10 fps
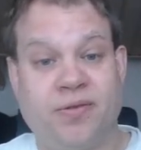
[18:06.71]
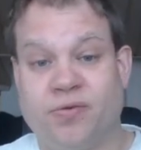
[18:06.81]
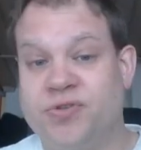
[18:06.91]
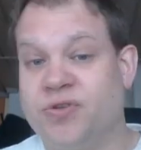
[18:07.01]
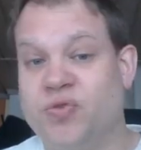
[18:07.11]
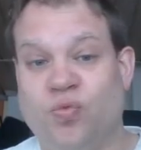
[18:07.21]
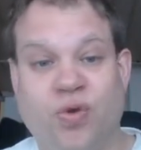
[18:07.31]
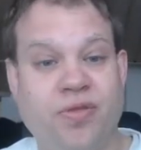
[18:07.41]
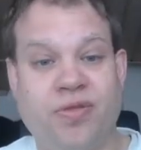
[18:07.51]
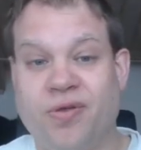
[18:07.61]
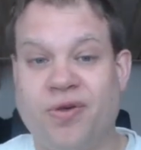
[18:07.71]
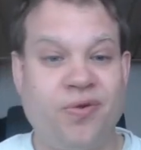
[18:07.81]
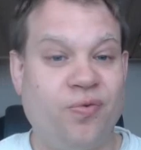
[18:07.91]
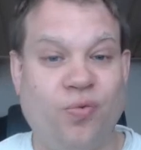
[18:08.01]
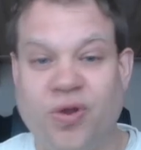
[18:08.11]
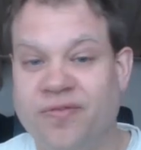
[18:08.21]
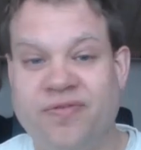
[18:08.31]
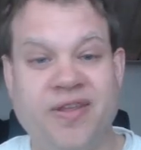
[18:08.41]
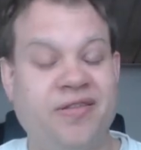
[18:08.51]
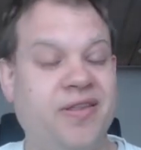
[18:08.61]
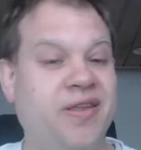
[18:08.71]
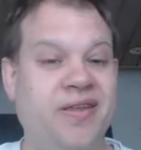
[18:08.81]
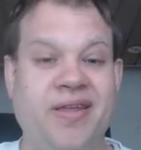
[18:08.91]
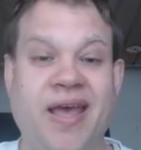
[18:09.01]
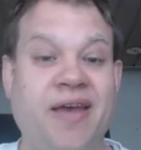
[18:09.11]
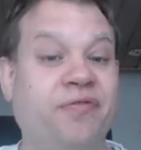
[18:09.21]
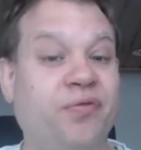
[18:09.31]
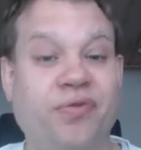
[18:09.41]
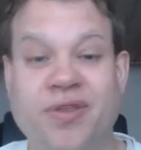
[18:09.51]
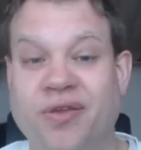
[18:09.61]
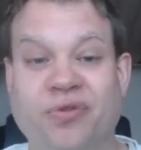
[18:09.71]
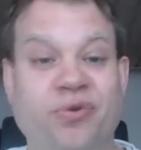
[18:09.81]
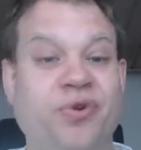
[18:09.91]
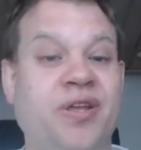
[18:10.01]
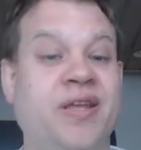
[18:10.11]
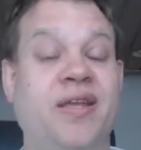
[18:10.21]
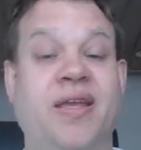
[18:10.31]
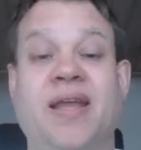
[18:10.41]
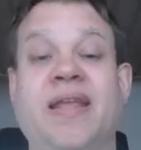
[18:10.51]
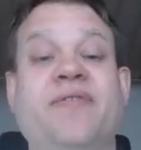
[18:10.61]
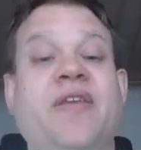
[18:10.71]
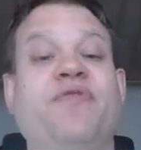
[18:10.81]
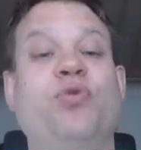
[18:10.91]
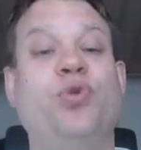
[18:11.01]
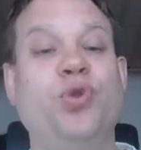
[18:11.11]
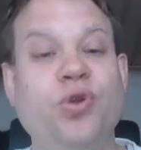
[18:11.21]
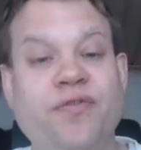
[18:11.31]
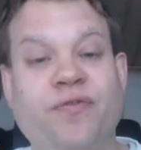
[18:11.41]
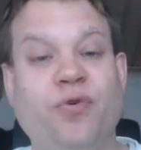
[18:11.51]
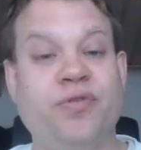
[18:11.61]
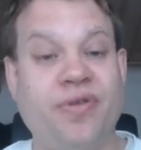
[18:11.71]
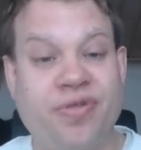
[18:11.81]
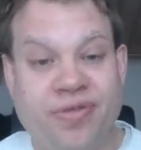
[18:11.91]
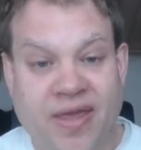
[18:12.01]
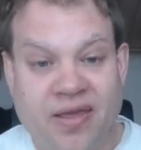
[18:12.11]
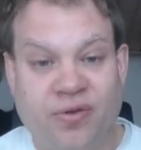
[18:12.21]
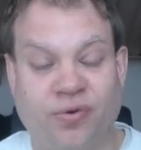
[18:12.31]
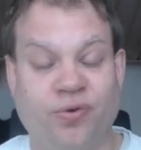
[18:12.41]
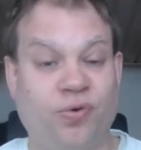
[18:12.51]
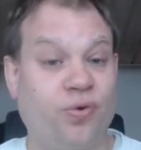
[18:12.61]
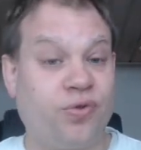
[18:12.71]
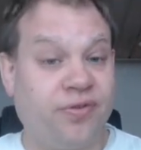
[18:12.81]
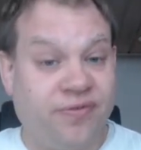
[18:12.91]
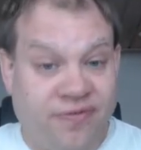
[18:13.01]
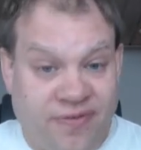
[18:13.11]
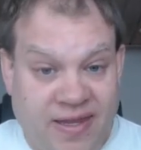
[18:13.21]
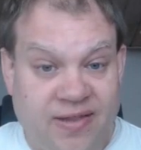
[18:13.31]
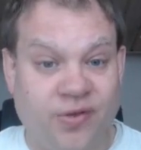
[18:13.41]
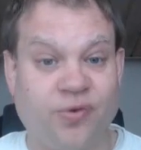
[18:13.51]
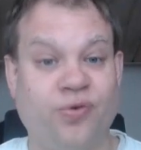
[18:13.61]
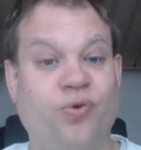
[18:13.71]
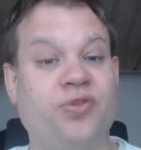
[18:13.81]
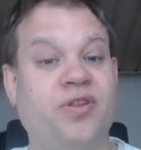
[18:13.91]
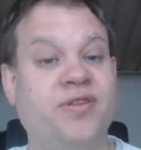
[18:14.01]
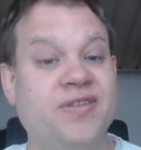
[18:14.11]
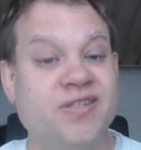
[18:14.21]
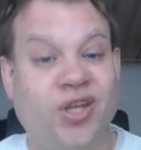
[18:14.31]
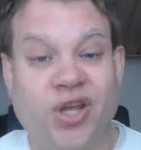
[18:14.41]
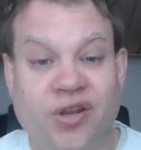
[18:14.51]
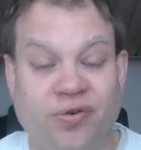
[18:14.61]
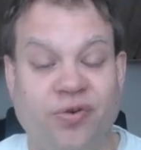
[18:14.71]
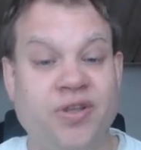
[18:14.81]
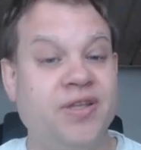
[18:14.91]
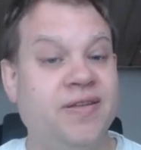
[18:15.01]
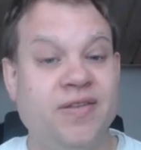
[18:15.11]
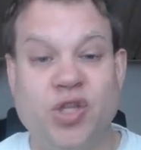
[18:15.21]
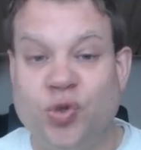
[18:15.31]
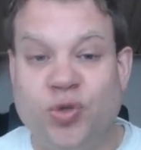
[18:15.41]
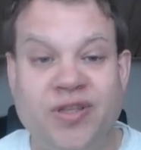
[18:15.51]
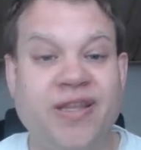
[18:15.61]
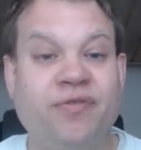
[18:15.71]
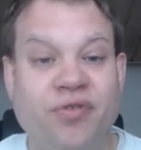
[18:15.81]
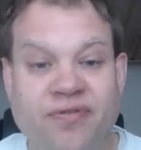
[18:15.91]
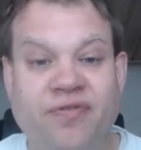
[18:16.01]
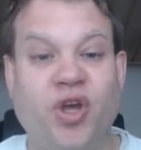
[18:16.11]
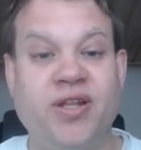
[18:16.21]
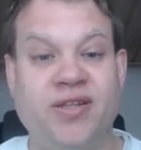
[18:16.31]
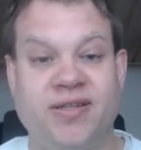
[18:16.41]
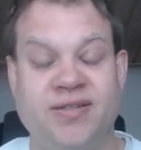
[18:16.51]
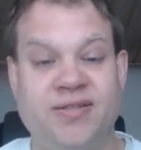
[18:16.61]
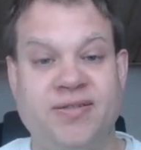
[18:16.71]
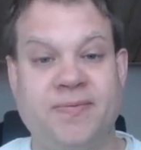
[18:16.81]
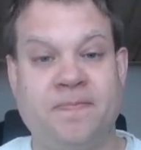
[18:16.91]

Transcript: There's just one thought, one feeling after the other. And if you look for the thinker or the feeler or the decider, you'll never find it.